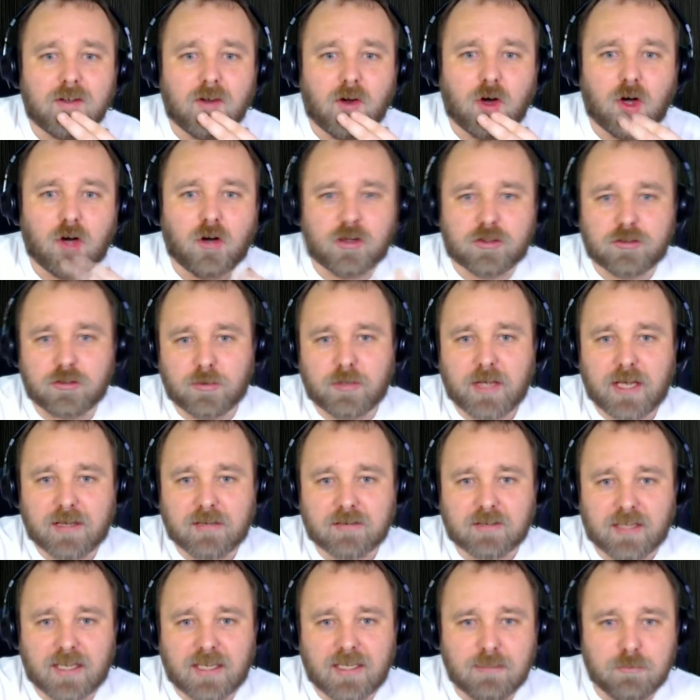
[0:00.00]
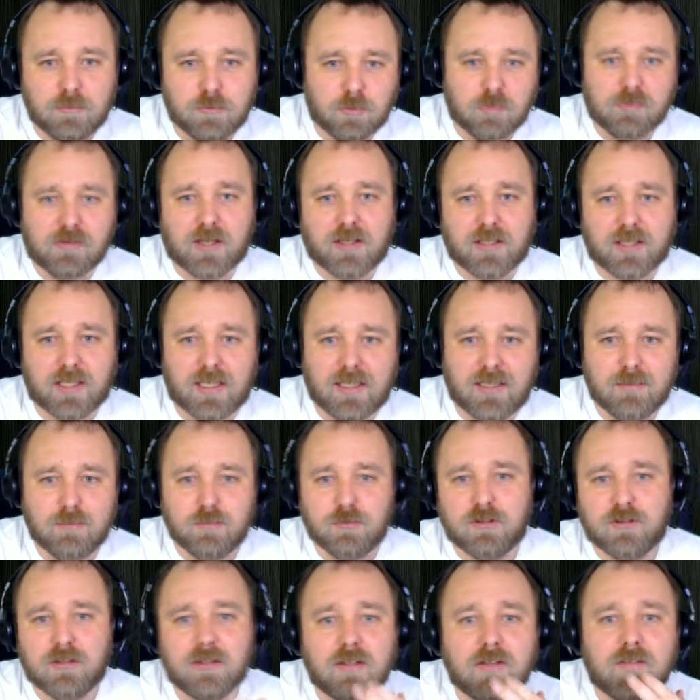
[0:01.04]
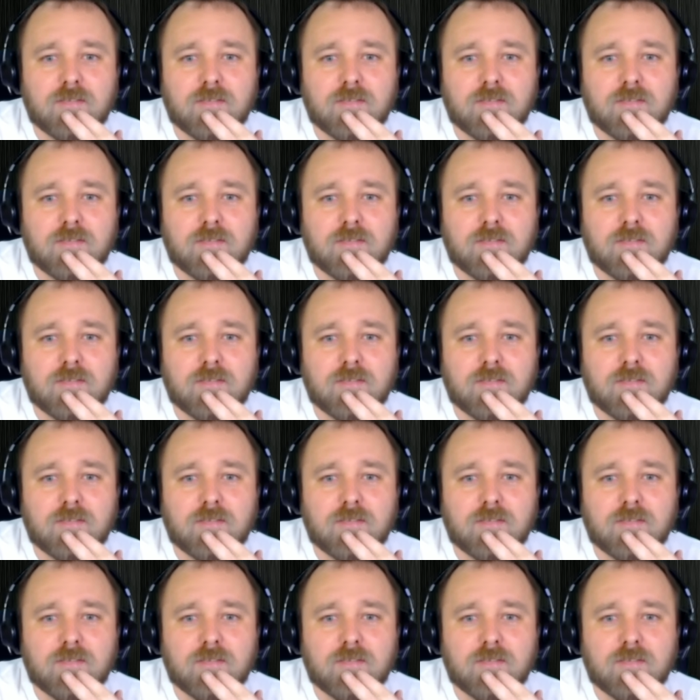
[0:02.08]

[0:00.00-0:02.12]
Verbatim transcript: Oh, Sony has the games. We've got the games.